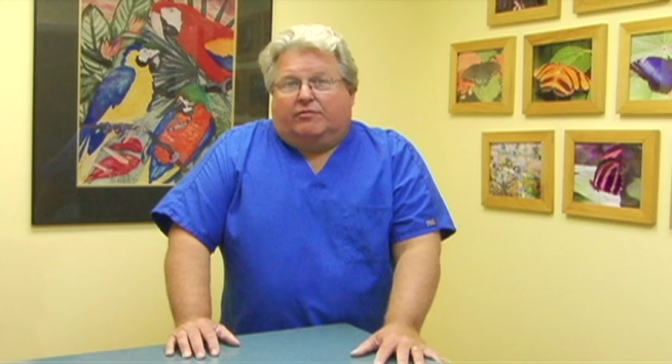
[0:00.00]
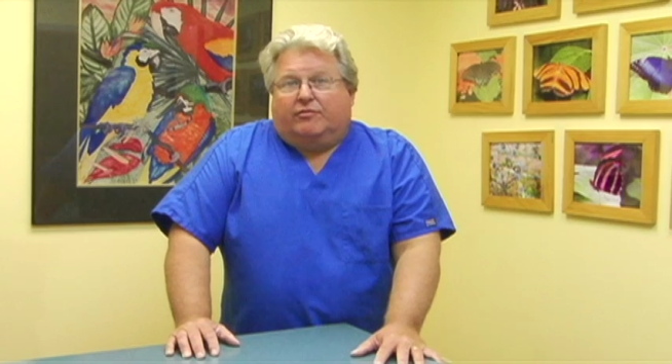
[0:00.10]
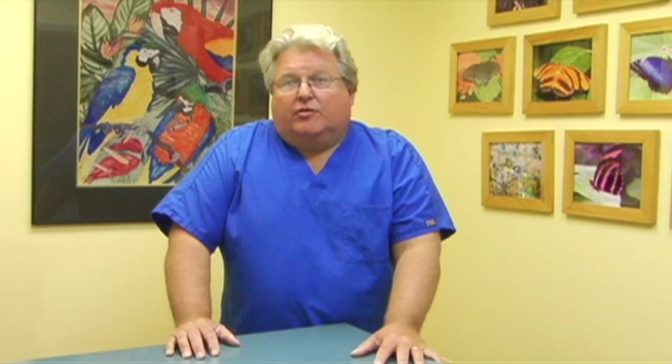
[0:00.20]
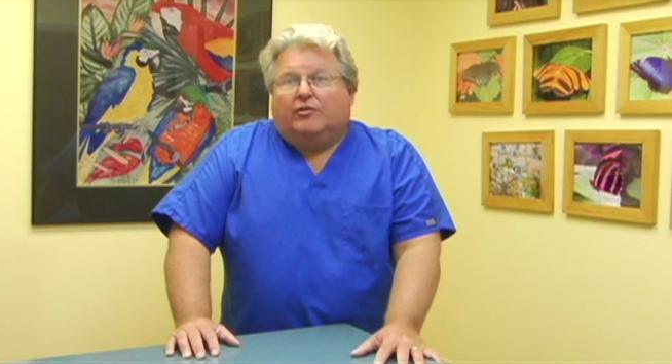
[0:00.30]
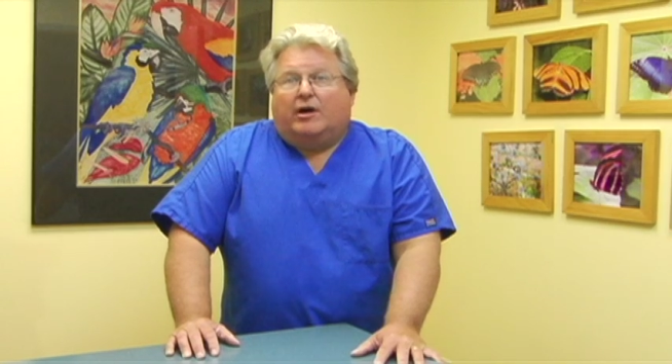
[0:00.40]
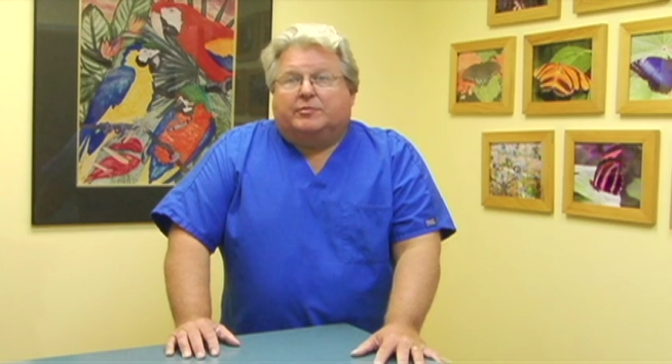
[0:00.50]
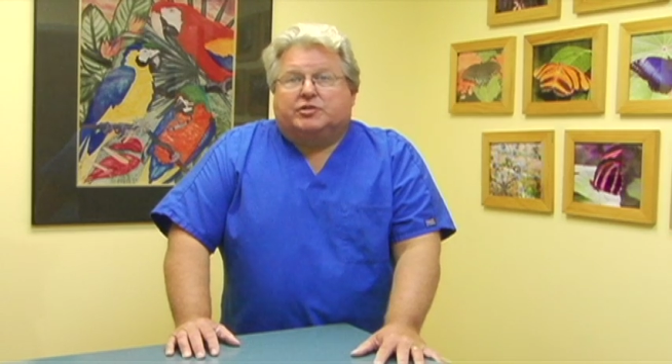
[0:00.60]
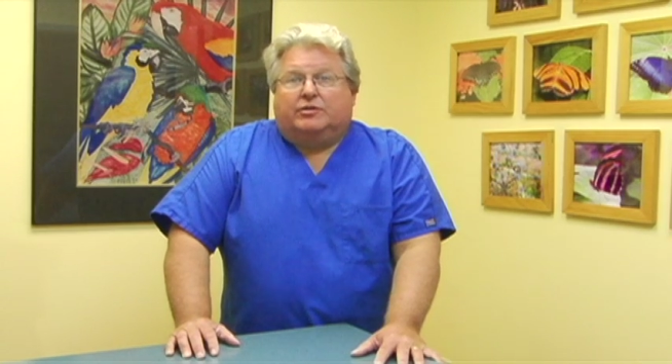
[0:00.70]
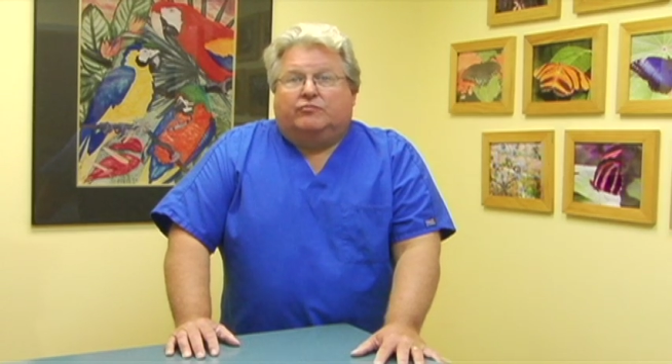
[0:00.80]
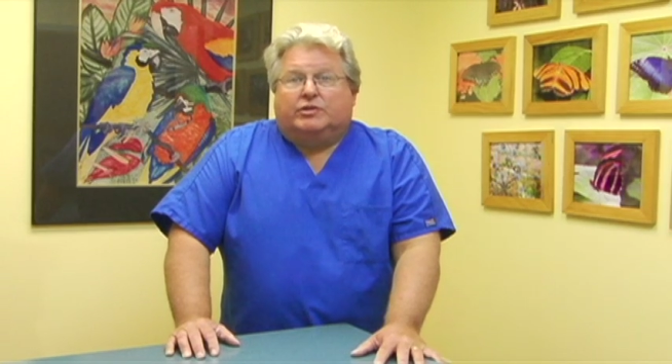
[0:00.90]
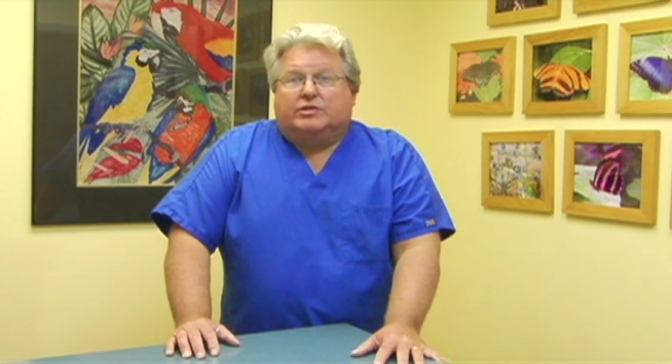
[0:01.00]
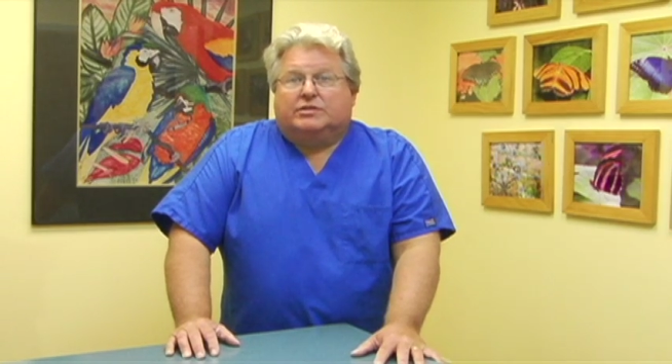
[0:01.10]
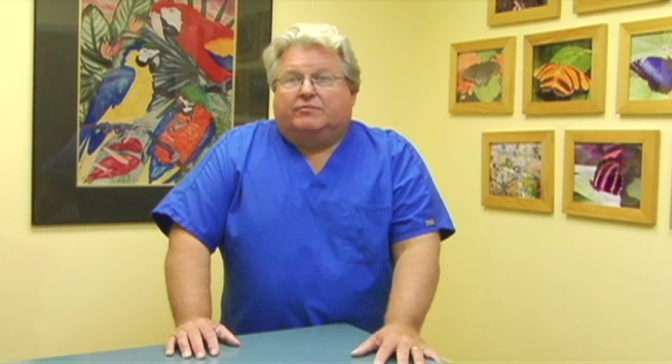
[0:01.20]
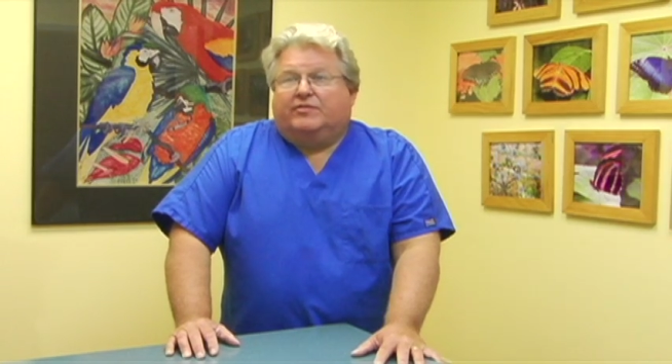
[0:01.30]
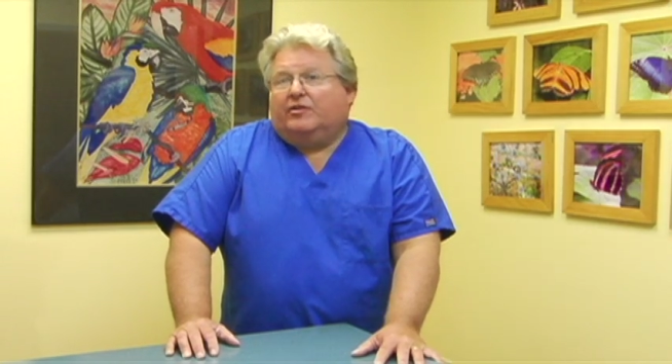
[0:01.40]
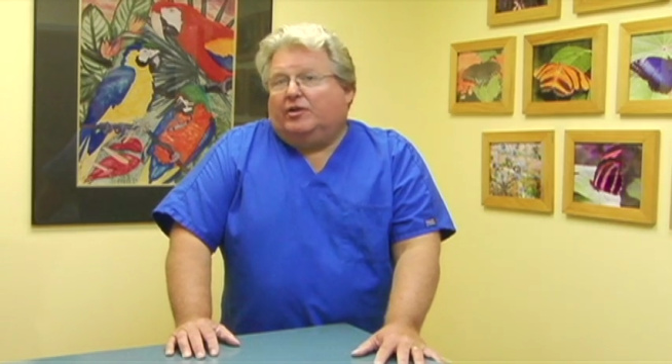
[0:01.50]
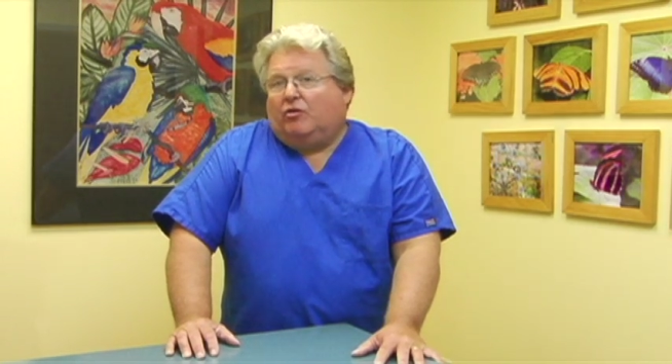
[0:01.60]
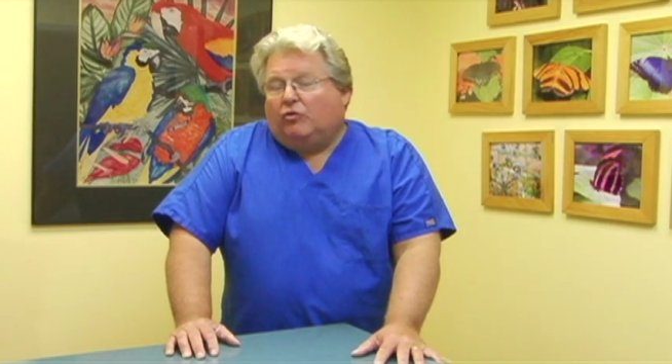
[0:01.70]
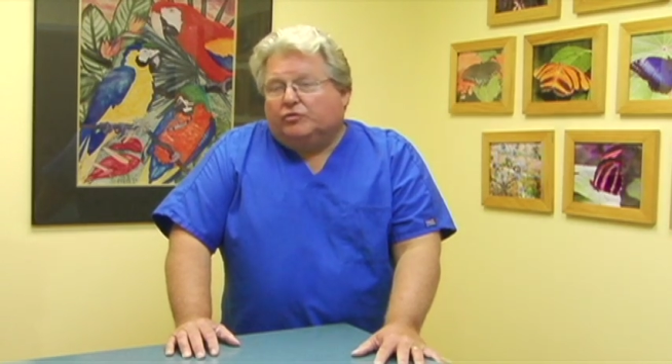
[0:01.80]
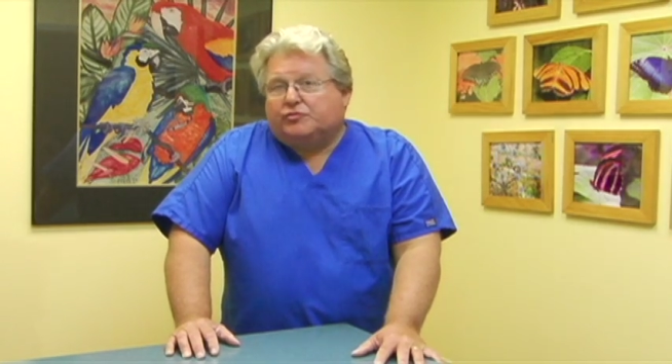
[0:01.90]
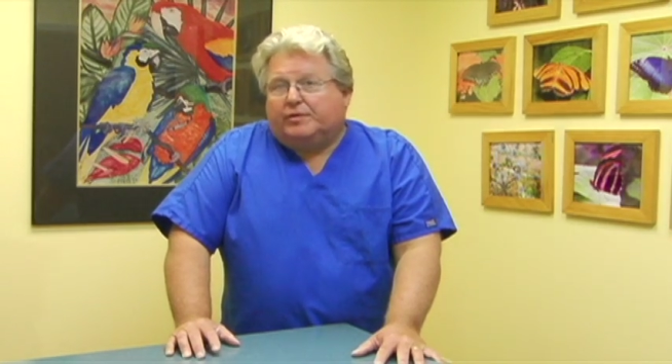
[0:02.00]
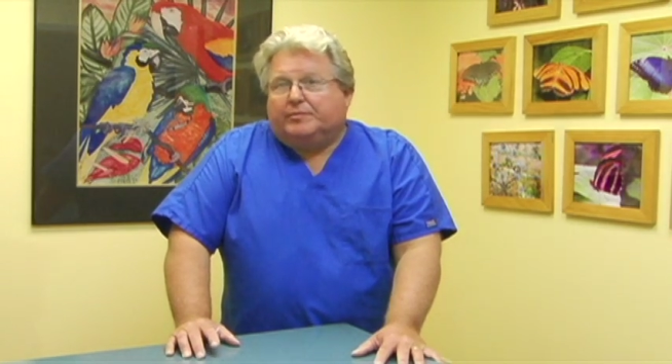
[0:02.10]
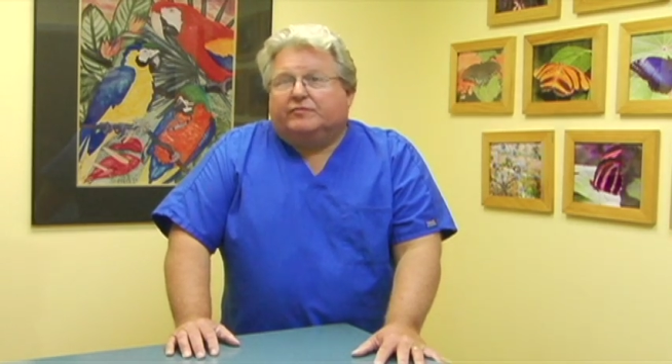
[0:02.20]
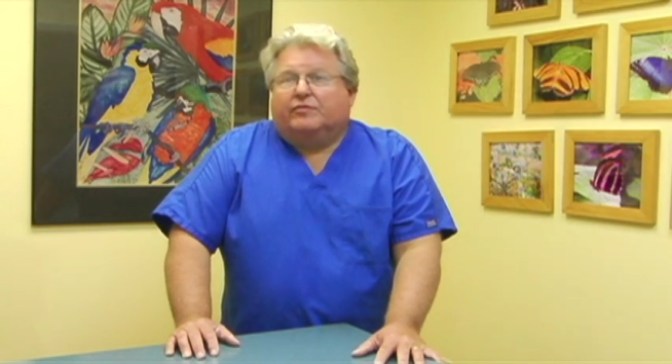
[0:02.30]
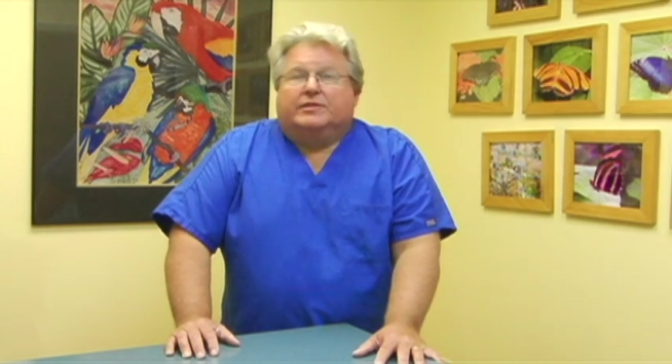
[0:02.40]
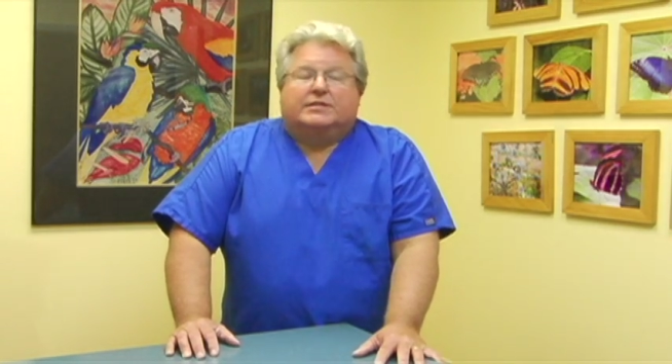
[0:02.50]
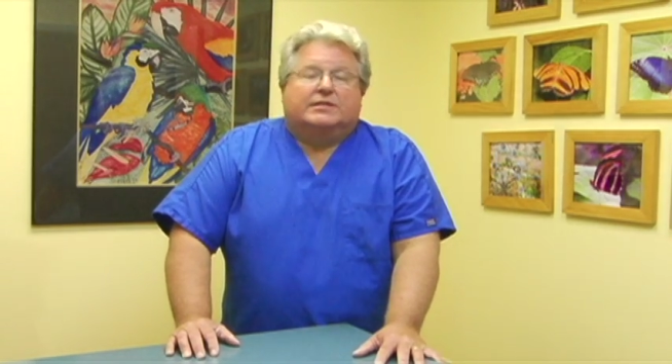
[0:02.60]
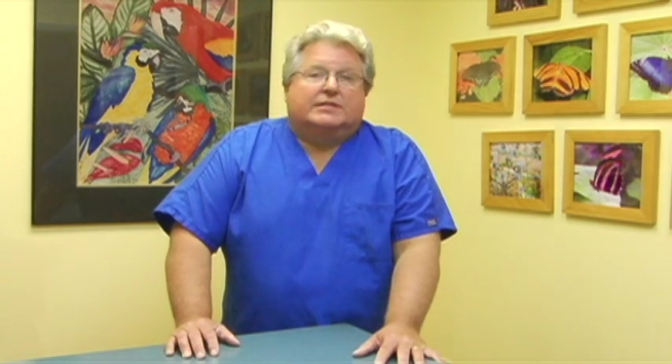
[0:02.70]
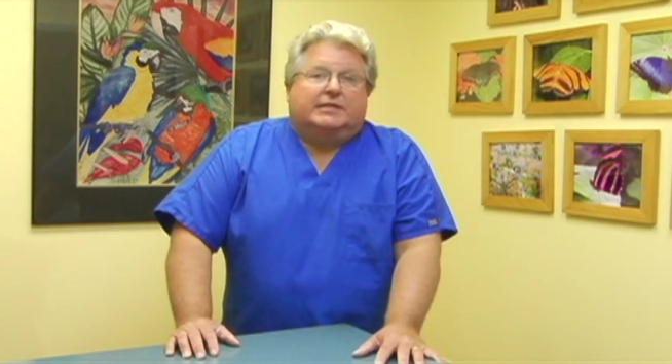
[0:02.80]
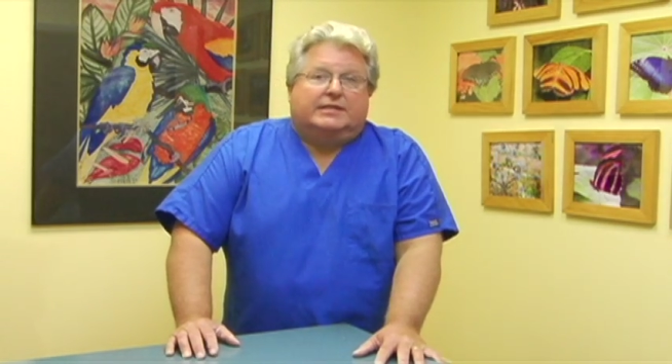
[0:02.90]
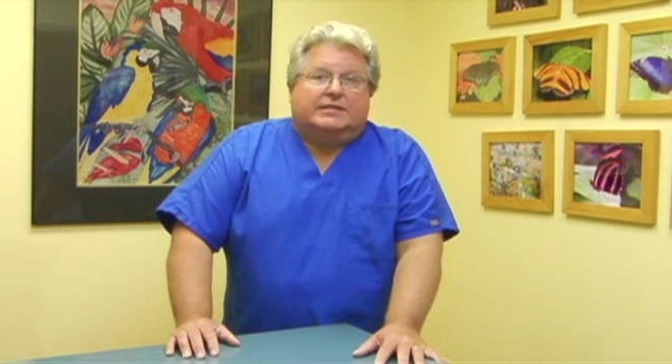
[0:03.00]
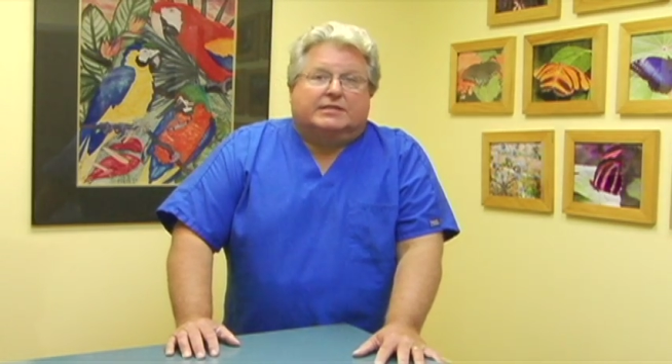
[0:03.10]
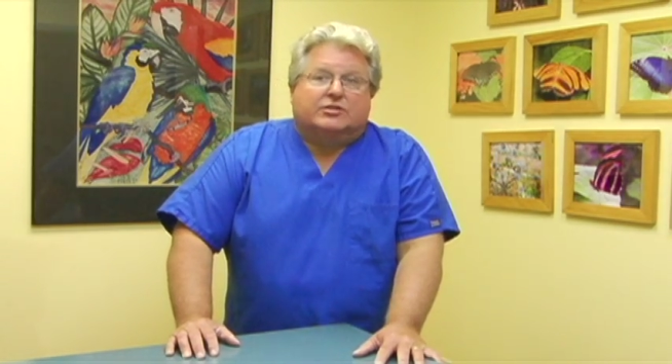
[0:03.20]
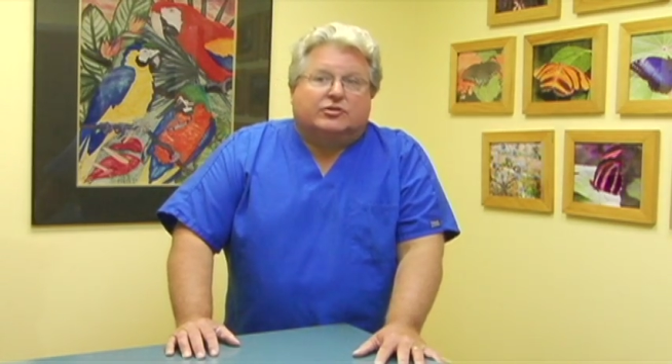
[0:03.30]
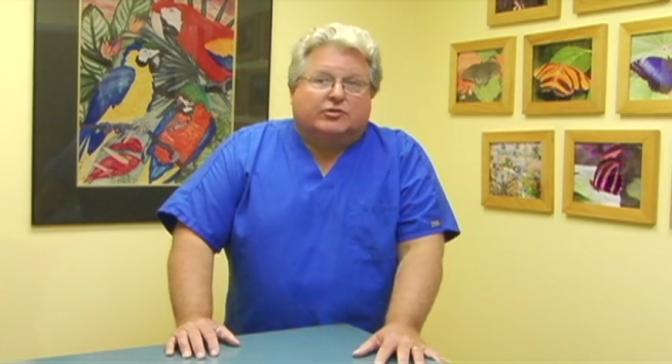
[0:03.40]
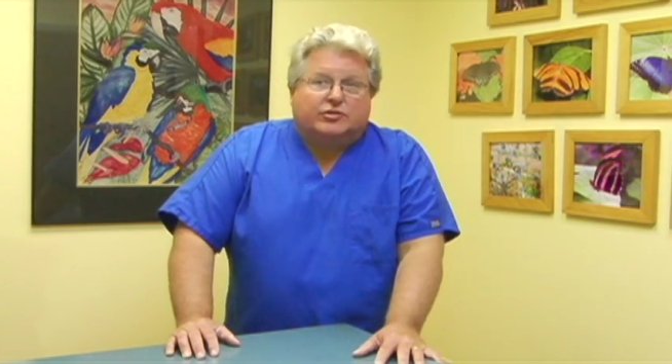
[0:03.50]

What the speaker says: the third option, which is a very old treatment for this disease, is